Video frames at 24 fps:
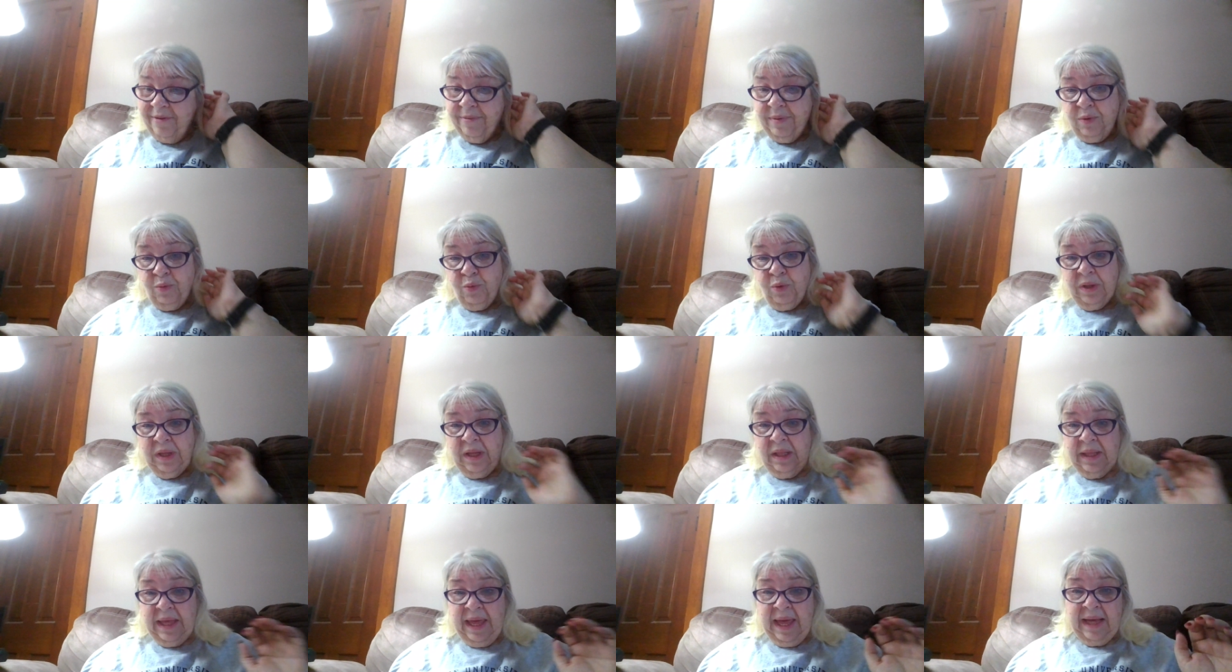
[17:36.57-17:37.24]
I've been
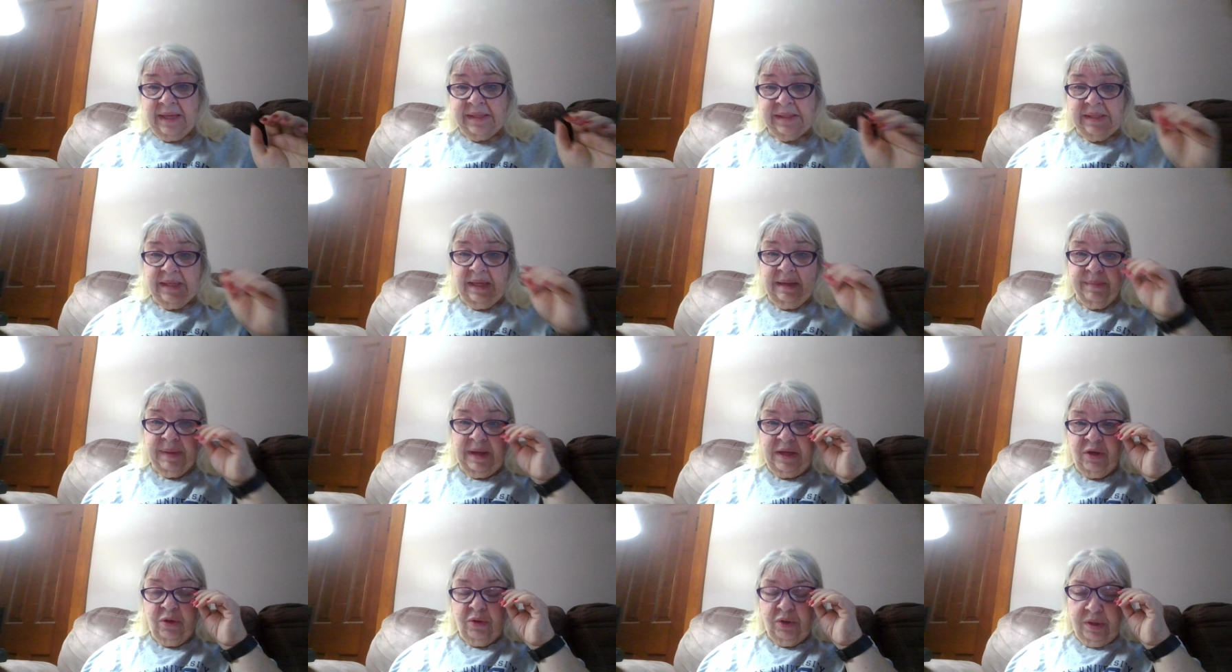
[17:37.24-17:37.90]
really lax
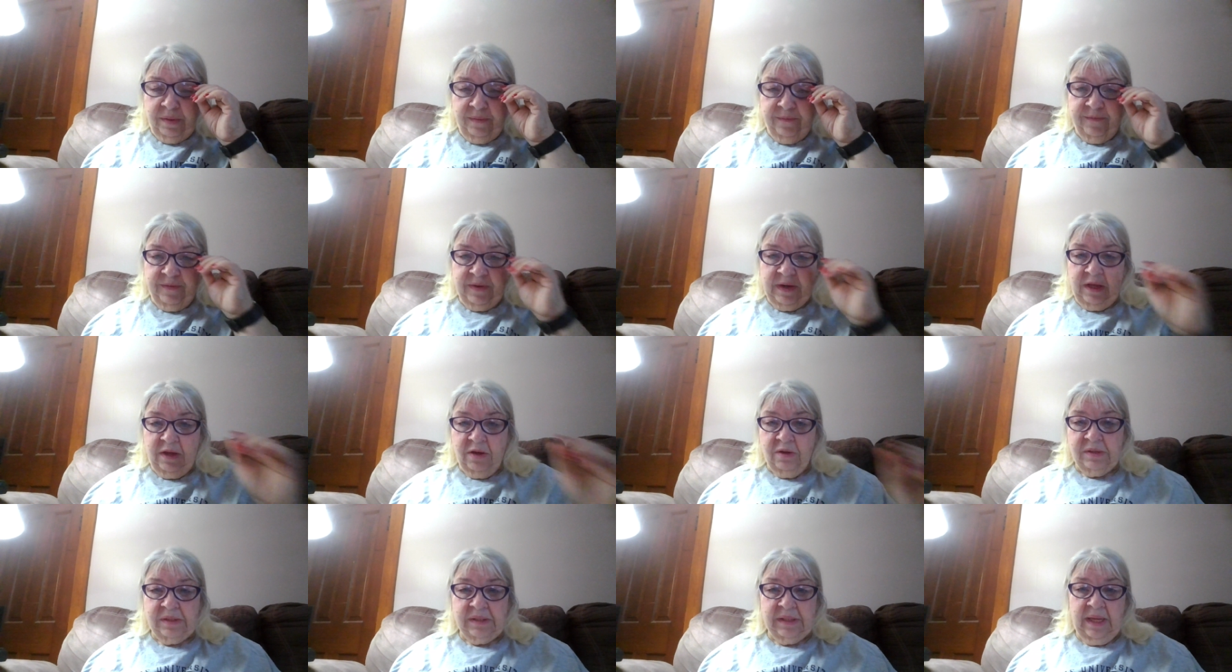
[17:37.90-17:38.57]
in my YouTube
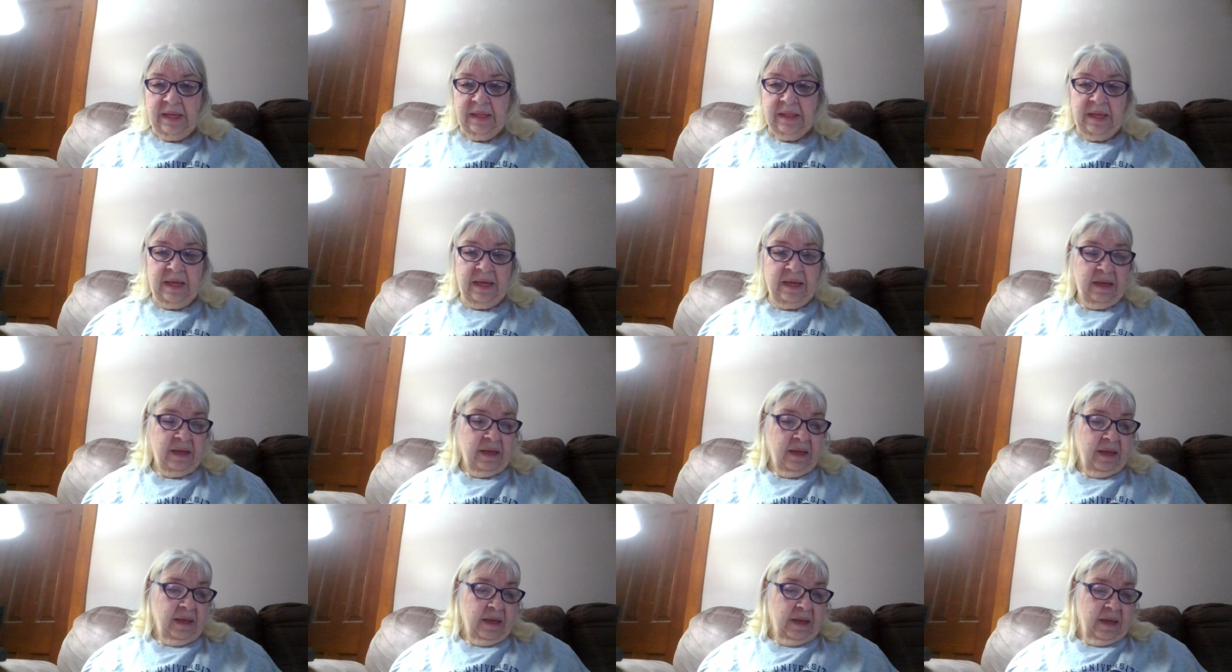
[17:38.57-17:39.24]
videos lately,